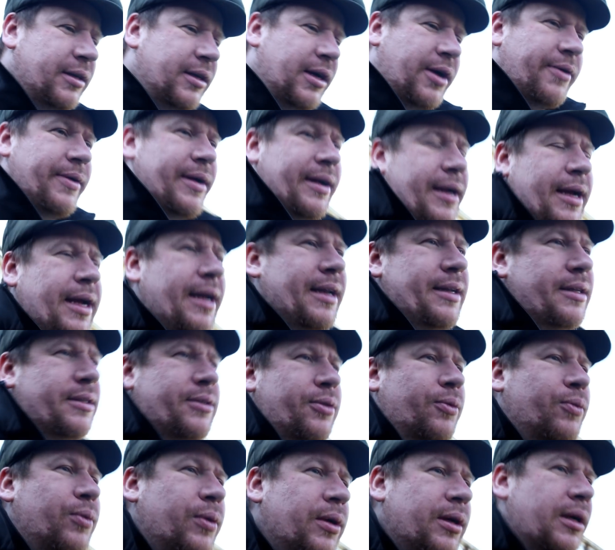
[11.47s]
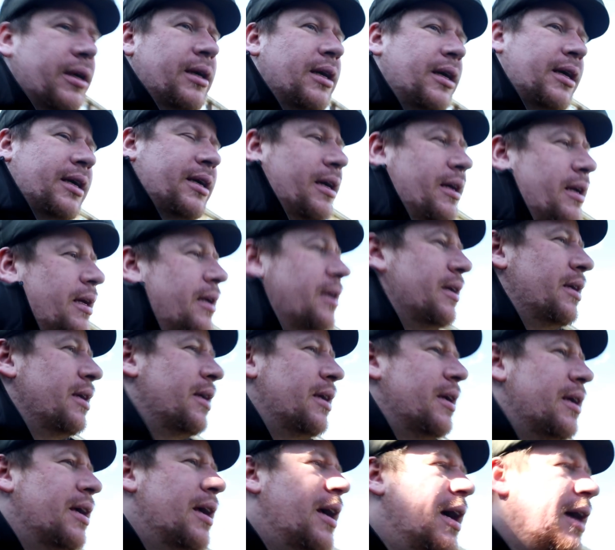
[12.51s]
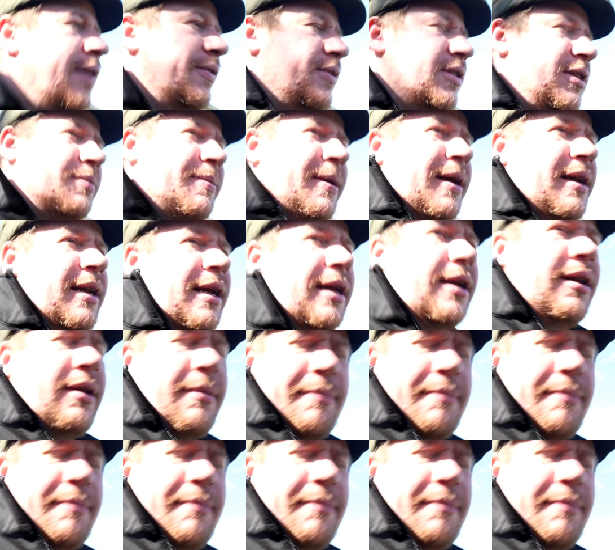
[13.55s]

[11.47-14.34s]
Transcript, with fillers: going into work after spending